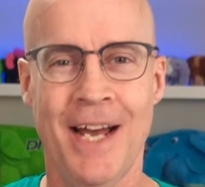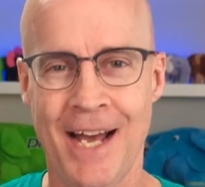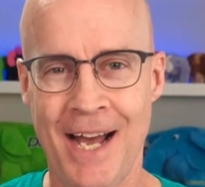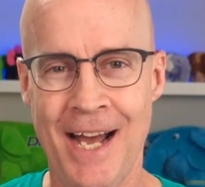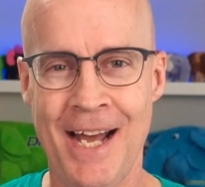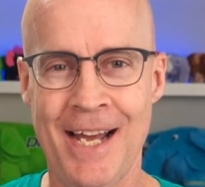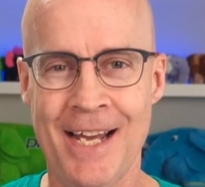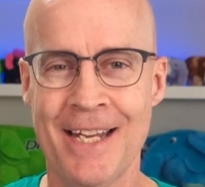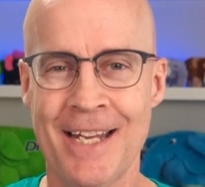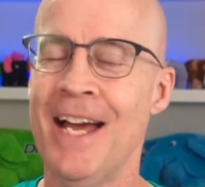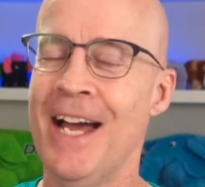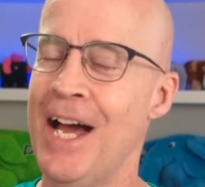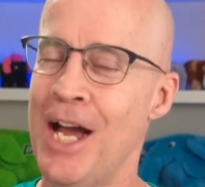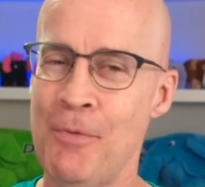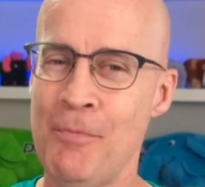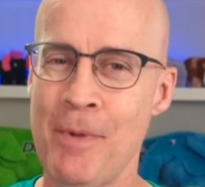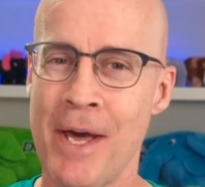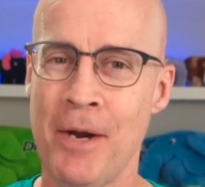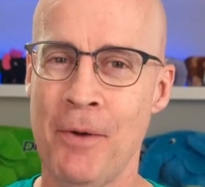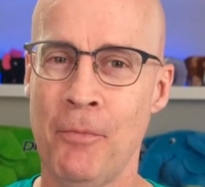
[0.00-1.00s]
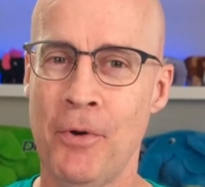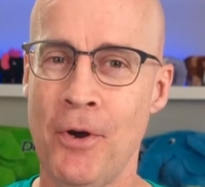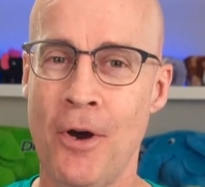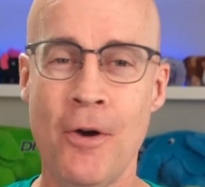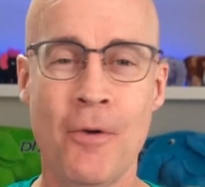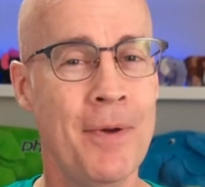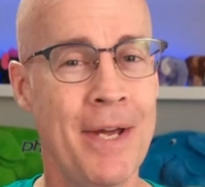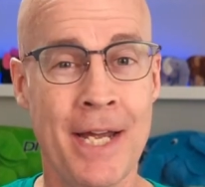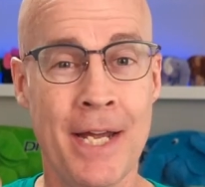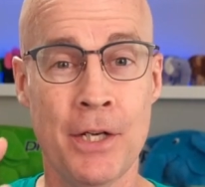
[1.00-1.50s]
Hi, I'm Adam
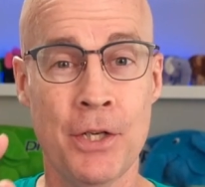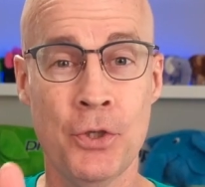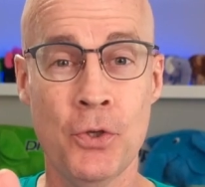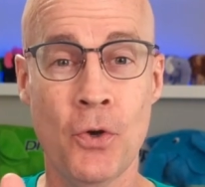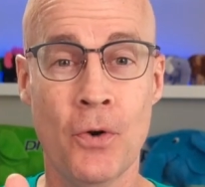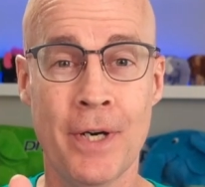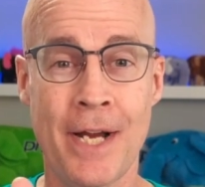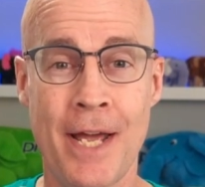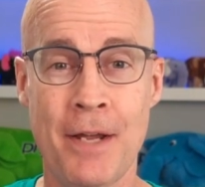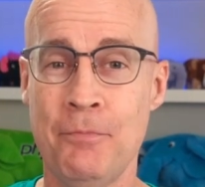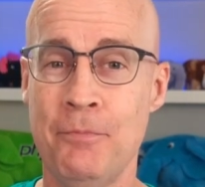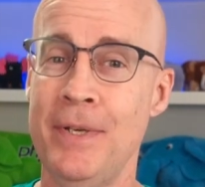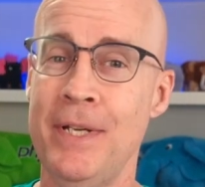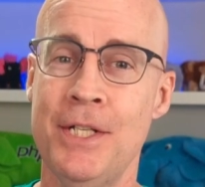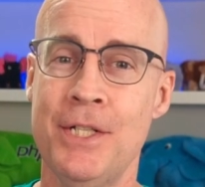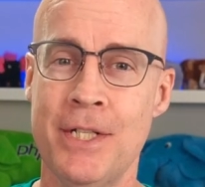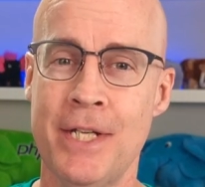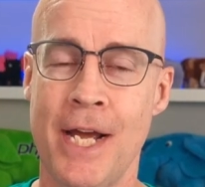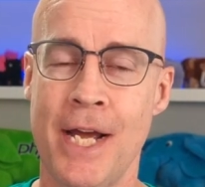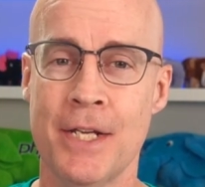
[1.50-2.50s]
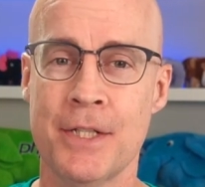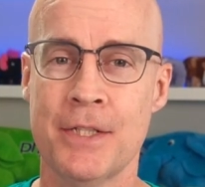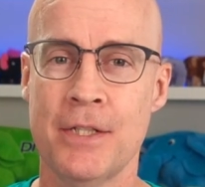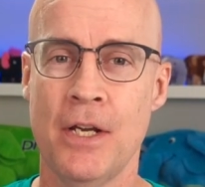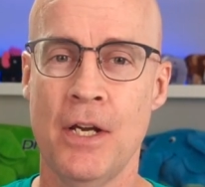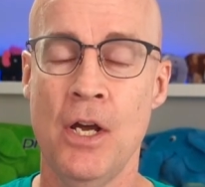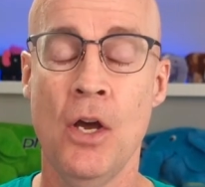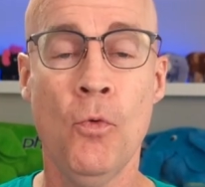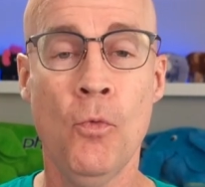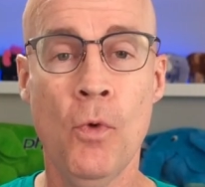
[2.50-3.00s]
Kulp, and you're at Beachcast.
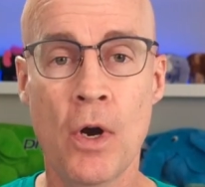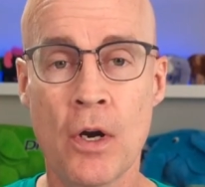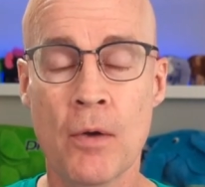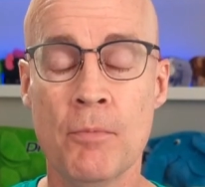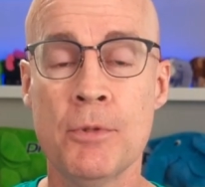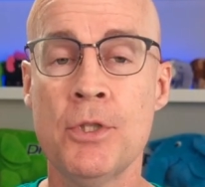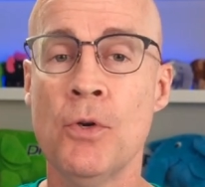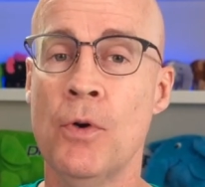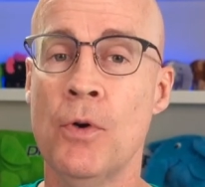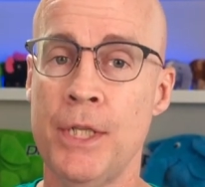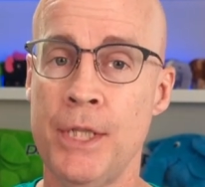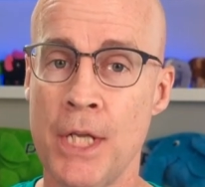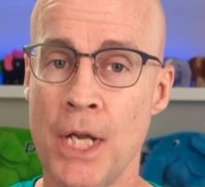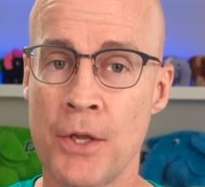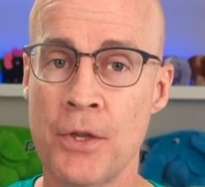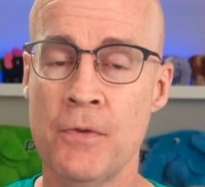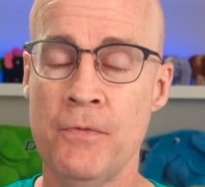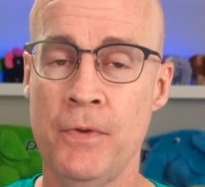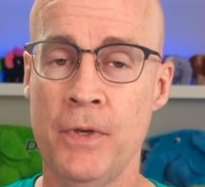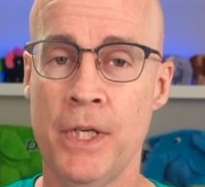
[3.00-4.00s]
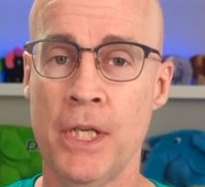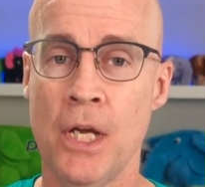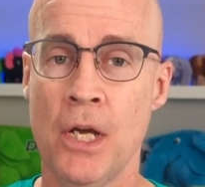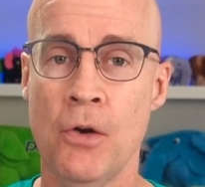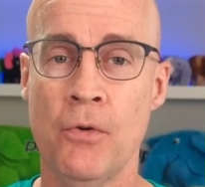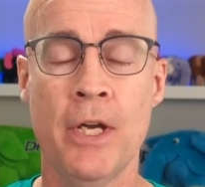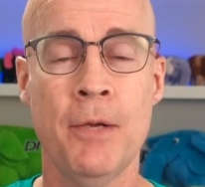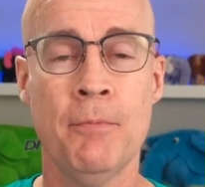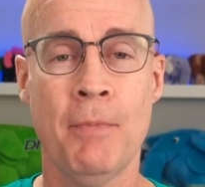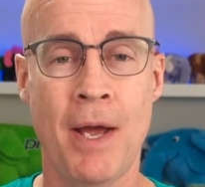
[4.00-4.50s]
Welcome to another
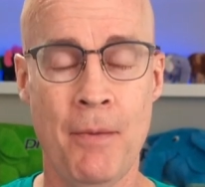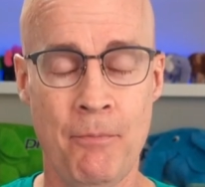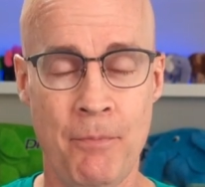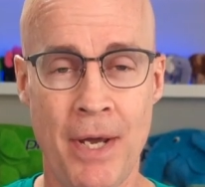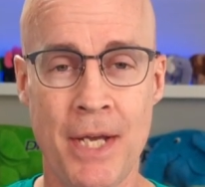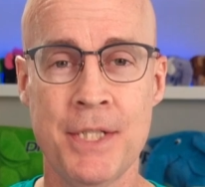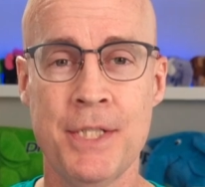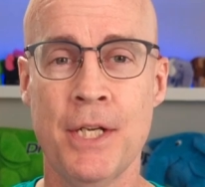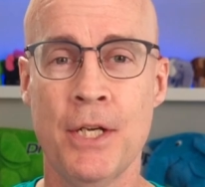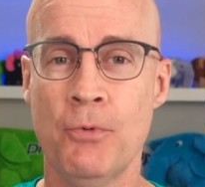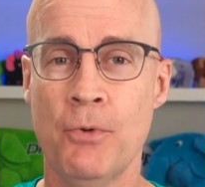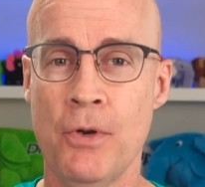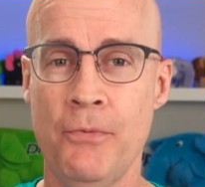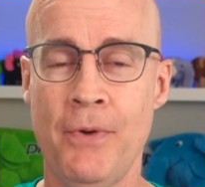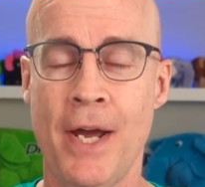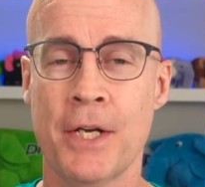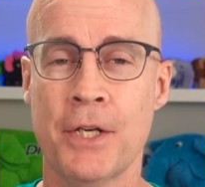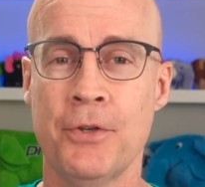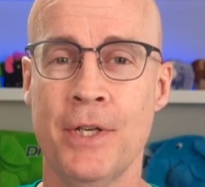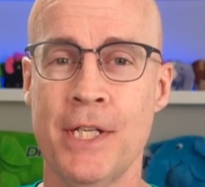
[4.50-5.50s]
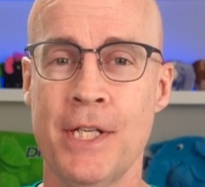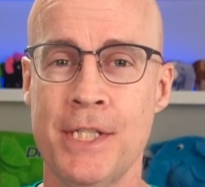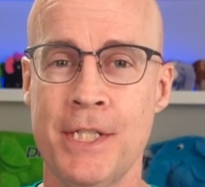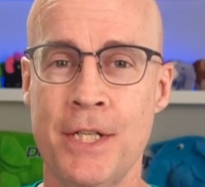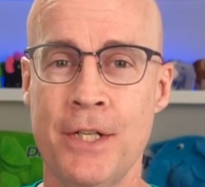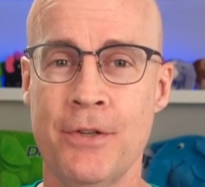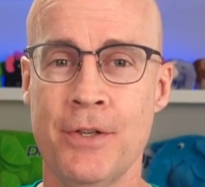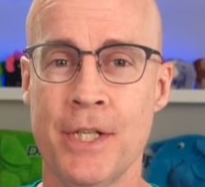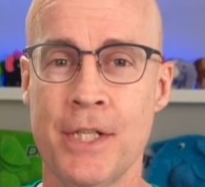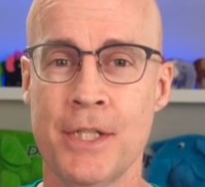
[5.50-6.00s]
video in my basic refactoring
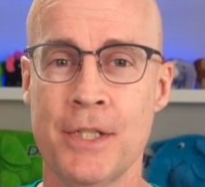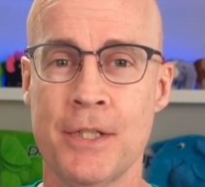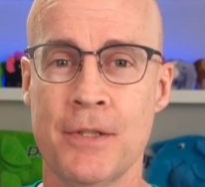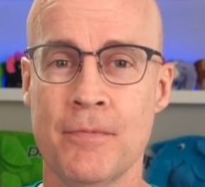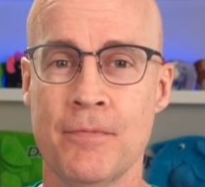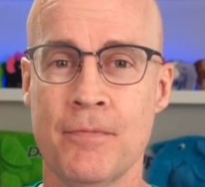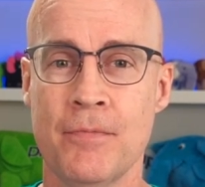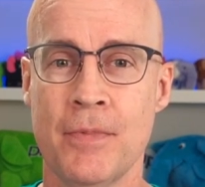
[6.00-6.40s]
series.